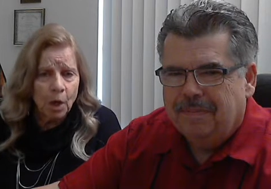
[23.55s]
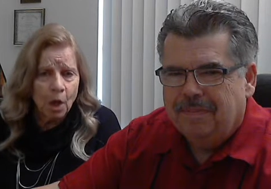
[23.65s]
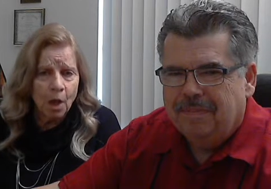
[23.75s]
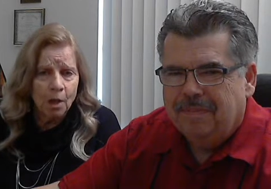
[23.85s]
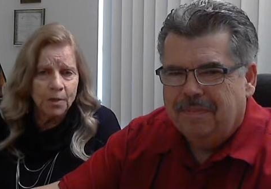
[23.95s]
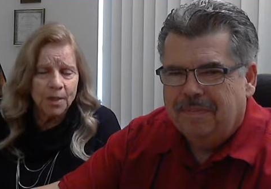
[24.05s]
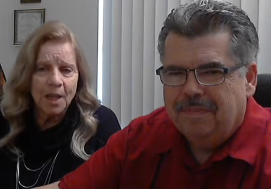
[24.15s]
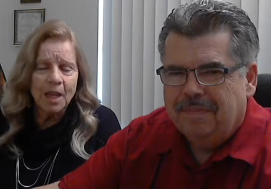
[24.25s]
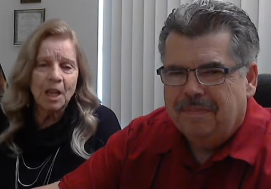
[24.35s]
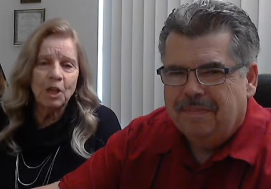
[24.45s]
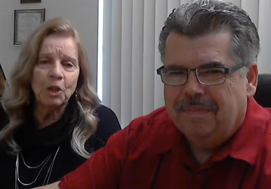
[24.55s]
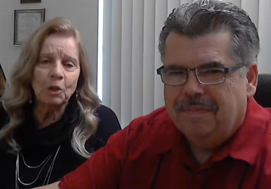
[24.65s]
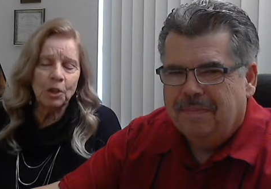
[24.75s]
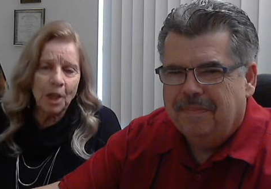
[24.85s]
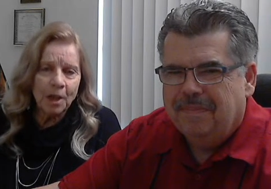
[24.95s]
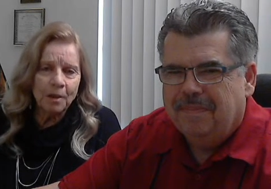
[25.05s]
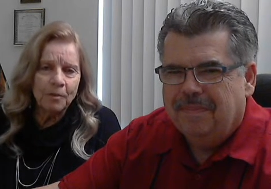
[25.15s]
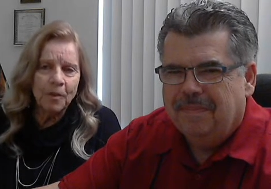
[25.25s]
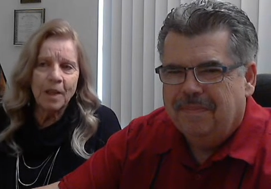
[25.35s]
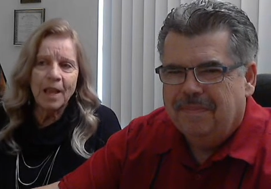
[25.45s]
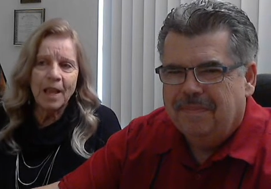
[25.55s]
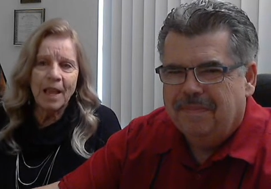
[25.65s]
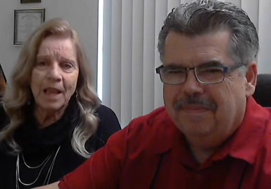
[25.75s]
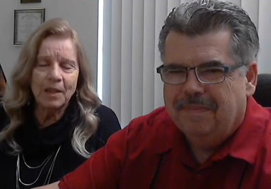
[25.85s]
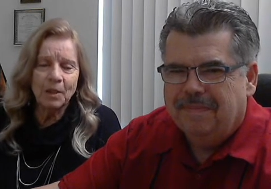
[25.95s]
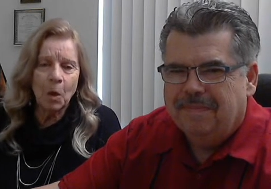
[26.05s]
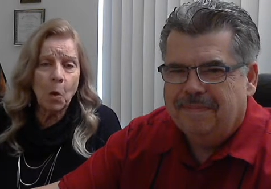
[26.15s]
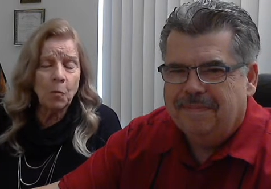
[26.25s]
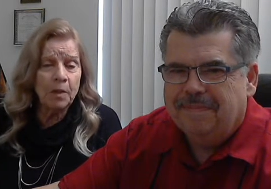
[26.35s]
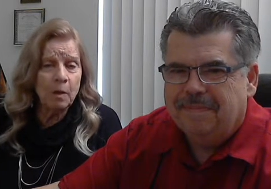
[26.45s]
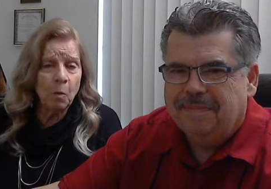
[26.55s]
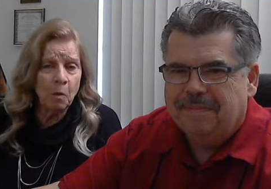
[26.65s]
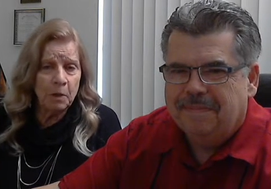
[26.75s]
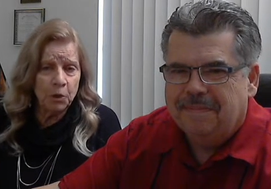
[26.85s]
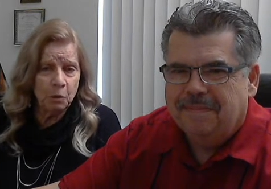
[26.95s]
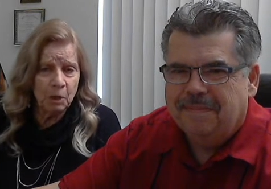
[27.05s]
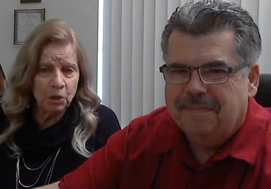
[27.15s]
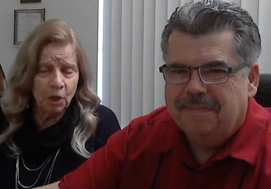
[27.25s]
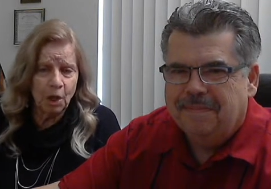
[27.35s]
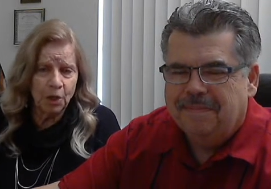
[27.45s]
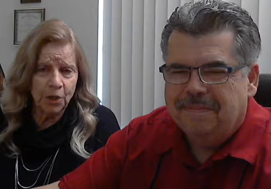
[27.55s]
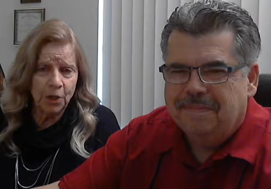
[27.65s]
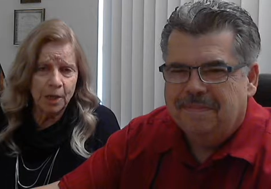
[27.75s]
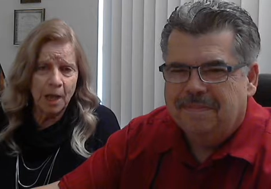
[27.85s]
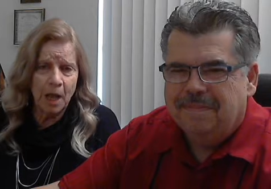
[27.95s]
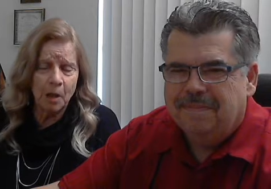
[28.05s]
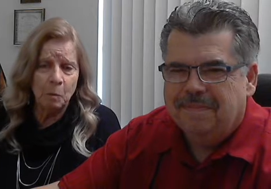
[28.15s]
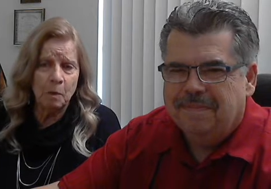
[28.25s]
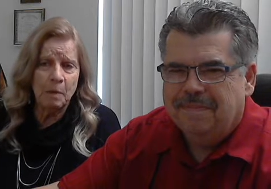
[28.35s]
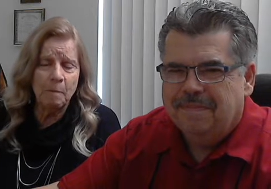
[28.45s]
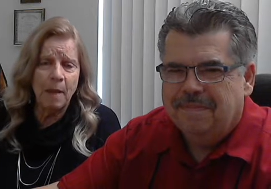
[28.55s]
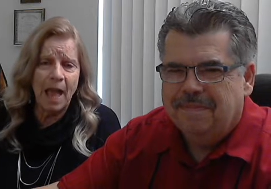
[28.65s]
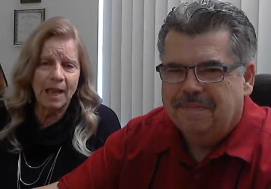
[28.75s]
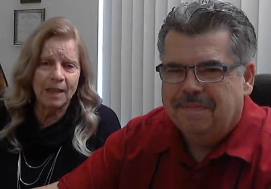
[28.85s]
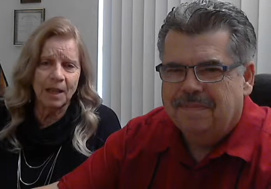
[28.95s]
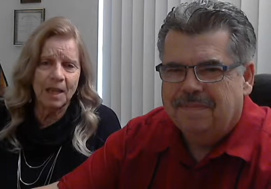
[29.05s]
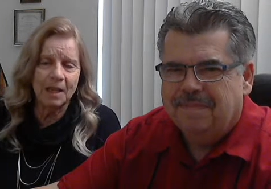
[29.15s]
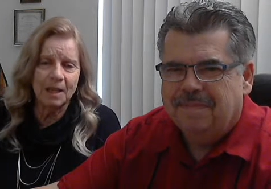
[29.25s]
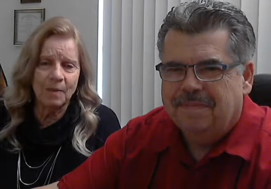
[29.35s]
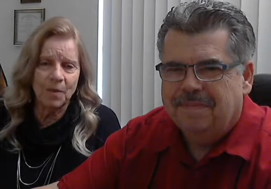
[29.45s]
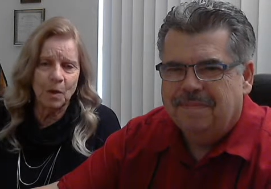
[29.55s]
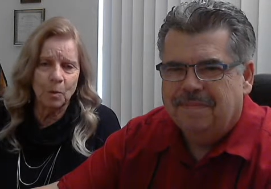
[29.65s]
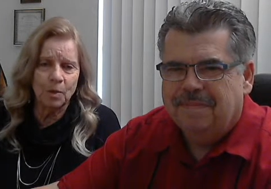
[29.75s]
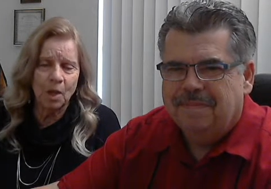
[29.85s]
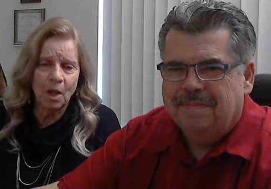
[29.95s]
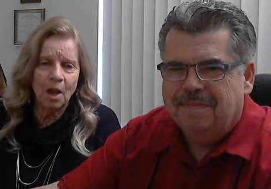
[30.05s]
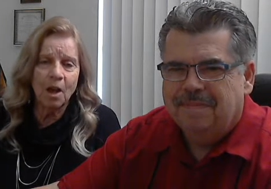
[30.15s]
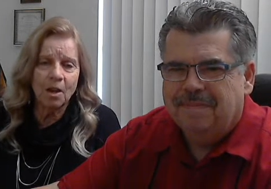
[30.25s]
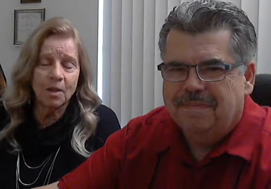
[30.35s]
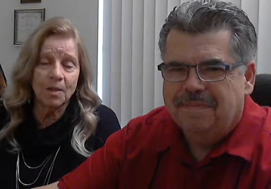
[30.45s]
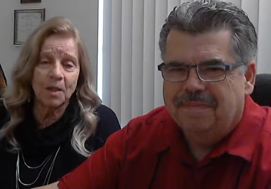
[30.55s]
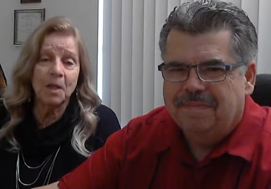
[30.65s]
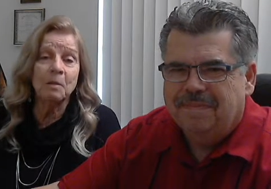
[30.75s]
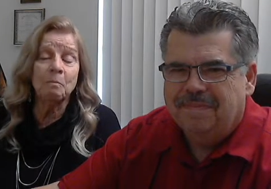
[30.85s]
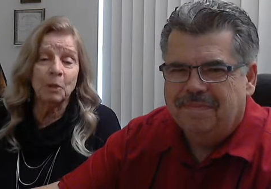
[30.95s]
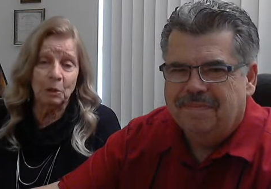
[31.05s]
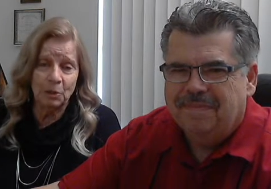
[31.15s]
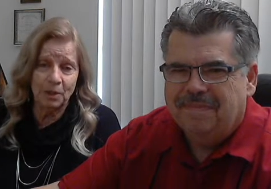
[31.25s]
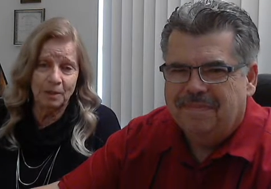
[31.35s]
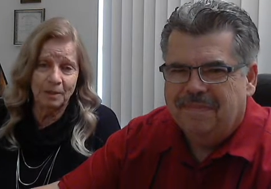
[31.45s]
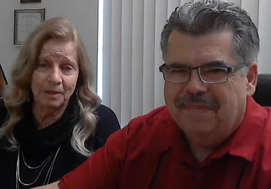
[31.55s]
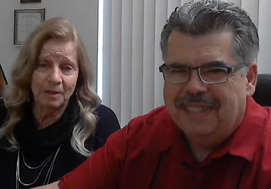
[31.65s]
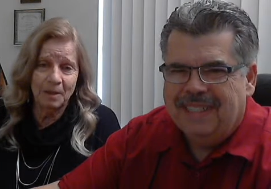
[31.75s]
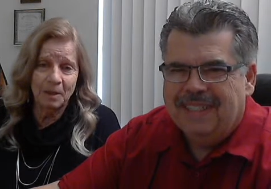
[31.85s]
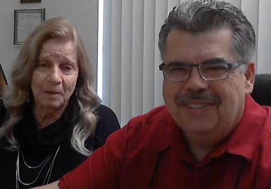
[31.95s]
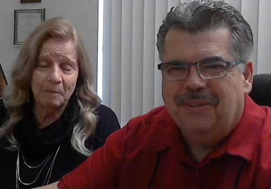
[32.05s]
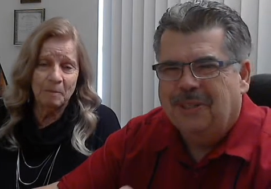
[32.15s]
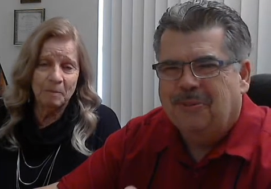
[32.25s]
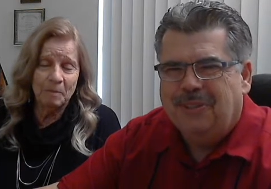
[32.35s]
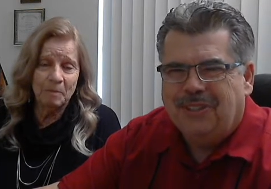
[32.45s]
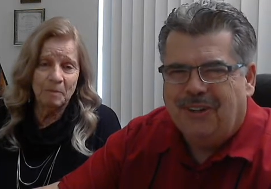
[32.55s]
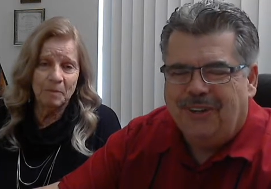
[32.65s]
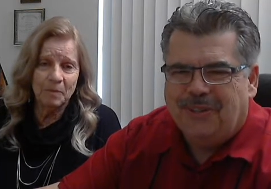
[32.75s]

Speaker 1: calls, your love, and hopefully it won't be too much longer and I will be back and I can get those hugs in person.
Speaker 2: So as we start